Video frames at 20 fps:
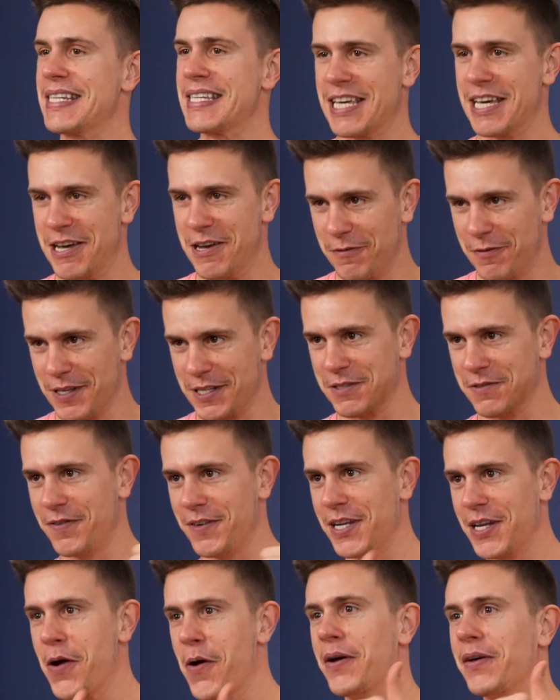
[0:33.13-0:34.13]
give this
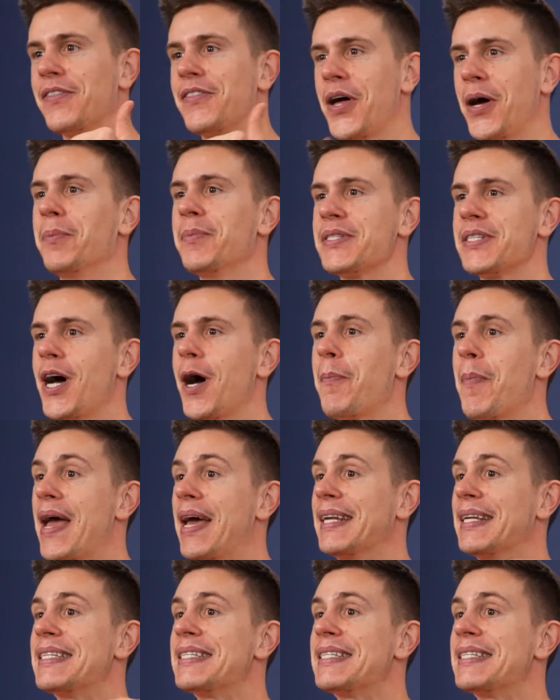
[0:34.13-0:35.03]
video a thumbs up and